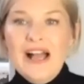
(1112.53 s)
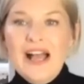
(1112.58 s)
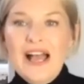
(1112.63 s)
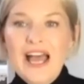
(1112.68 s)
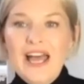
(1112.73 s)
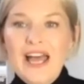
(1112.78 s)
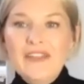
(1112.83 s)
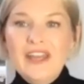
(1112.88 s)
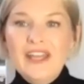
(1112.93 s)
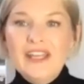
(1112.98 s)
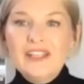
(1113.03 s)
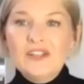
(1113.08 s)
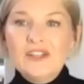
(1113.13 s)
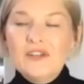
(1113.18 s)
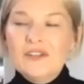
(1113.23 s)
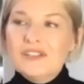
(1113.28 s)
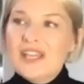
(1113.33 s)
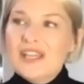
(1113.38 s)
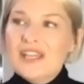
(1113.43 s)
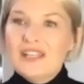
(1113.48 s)
and they don't
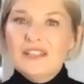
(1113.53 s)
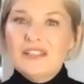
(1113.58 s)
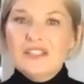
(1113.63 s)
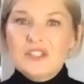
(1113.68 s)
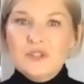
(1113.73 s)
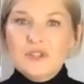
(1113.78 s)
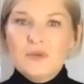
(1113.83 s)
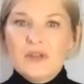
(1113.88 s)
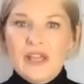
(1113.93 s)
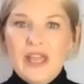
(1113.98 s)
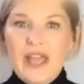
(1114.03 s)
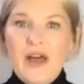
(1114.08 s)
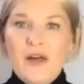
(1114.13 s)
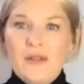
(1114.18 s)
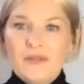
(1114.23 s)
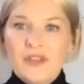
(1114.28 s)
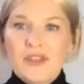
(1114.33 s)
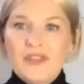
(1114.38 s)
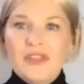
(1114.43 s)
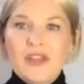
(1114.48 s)
take into
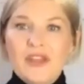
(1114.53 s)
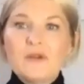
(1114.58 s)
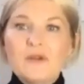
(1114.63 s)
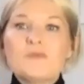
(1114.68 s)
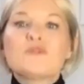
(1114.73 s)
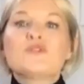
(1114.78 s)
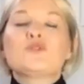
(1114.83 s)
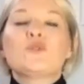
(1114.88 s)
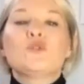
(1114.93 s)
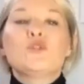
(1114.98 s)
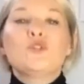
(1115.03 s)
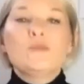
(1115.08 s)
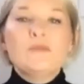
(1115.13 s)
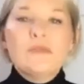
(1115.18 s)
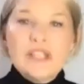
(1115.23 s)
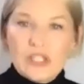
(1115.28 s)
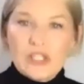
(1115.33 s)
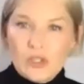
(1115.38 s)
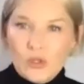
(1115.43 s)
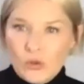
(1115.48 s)
account that they're
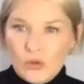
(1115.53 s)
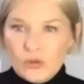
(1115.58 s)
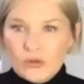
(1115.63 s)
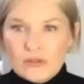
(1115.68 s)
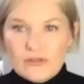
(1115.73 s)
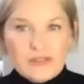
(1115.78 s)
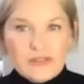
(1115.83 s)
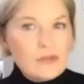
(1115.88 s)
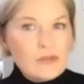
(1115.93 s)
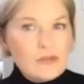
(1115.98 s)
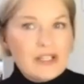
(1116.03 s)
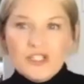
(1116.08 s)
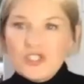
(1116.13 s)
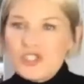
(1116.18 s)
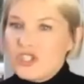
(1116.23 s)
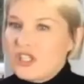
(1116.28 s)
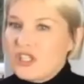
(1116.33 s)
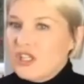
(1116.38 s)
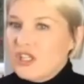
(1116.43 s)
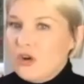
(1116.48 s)
absorbing all of your
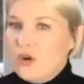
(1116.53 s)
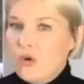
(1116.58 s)
energy, all